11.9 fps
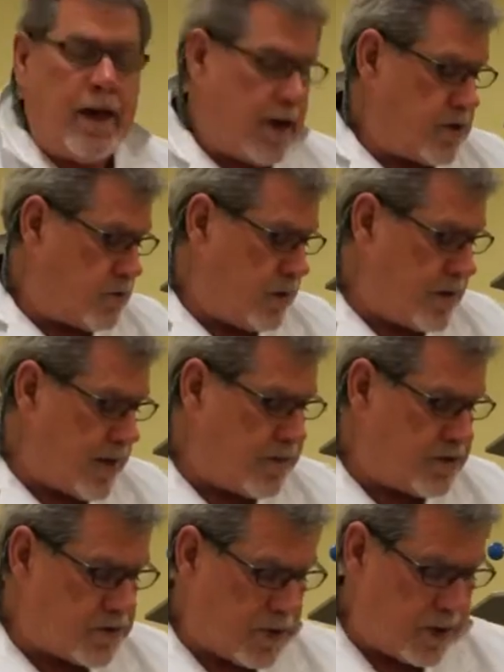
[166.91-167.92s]
as we
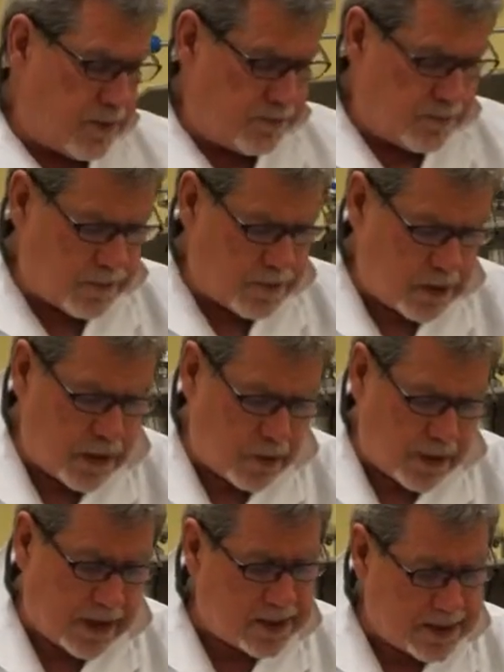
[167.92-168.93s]
demonstrate,
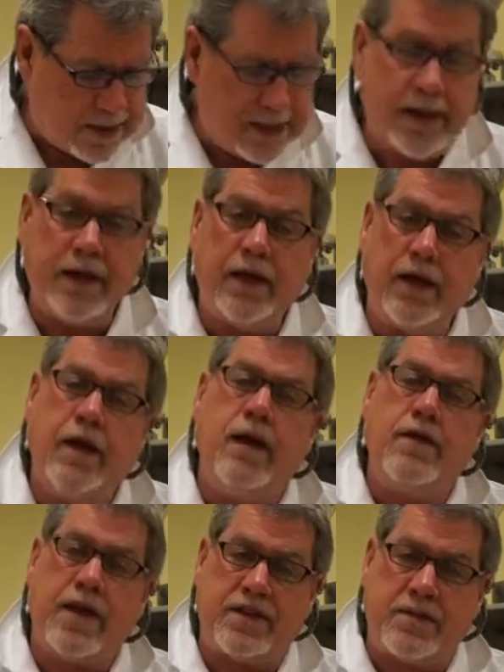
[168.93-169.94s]
what I see
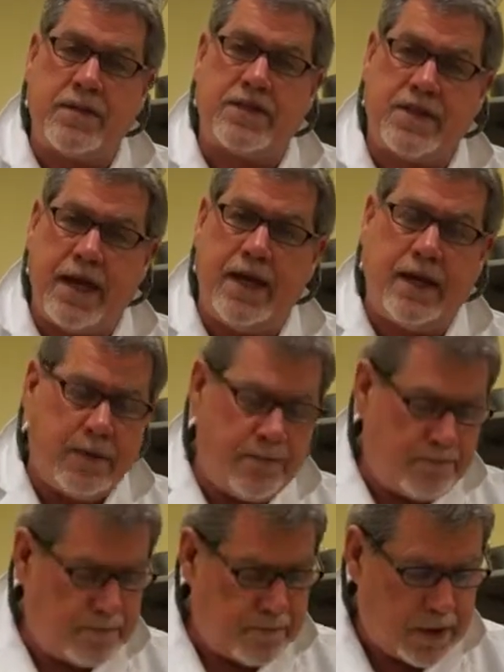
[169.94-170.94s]
that's a mistake
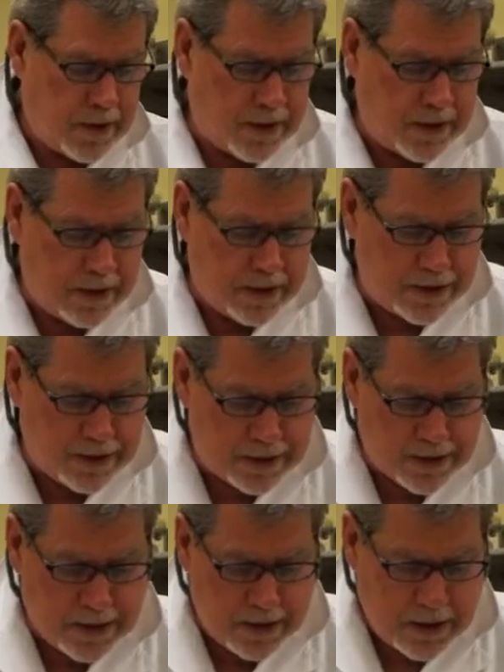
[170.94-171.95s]

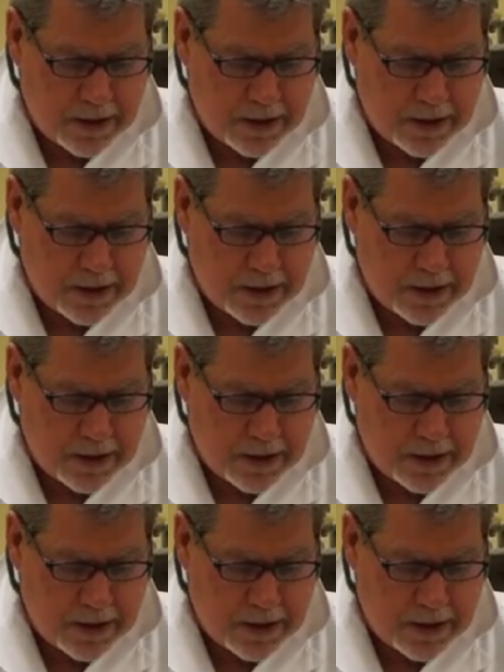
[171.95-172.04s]
is